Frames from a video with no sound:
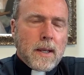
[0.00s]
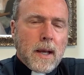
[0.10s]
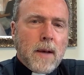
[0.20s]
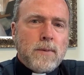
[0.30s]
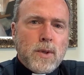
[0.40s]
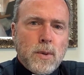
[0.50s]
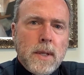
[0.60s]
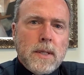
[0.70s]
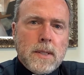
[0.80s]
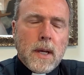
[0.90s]
of
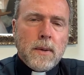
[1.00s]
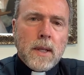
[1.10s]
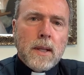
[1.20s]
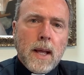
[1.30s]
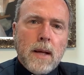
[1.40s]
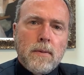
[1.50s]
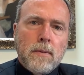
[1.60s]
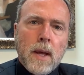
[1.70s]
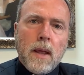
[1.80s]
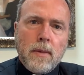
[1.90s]
Trinitarian love.
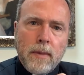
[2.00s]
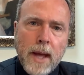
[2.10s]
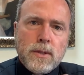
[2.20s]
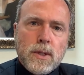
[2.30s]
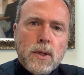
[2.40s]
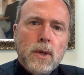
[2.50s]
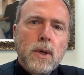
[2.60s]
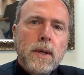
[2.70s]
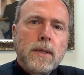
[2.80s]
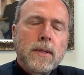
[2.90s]
That's the
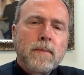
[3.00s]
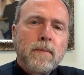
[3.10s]
good.